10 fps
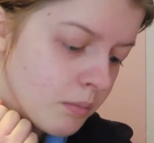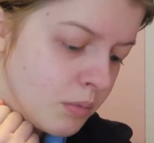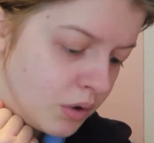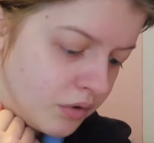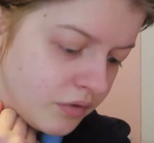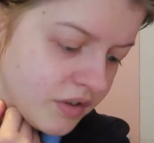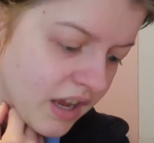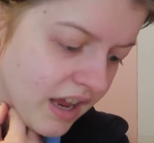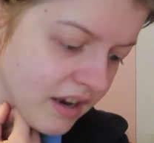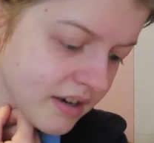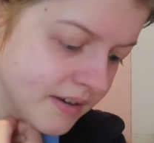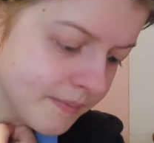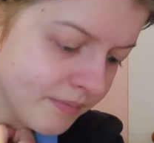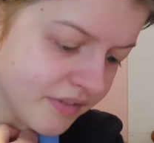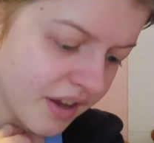moved and
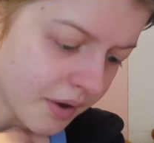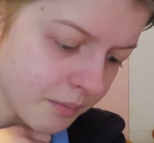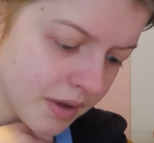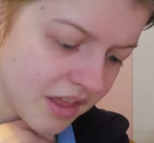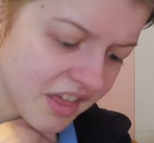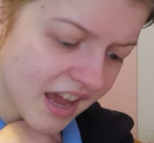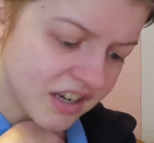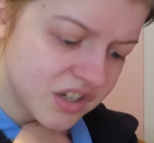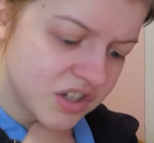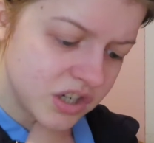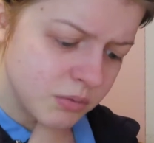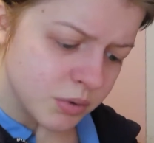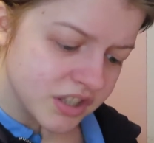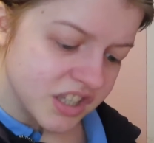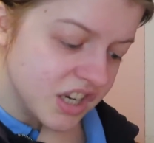tell me that she was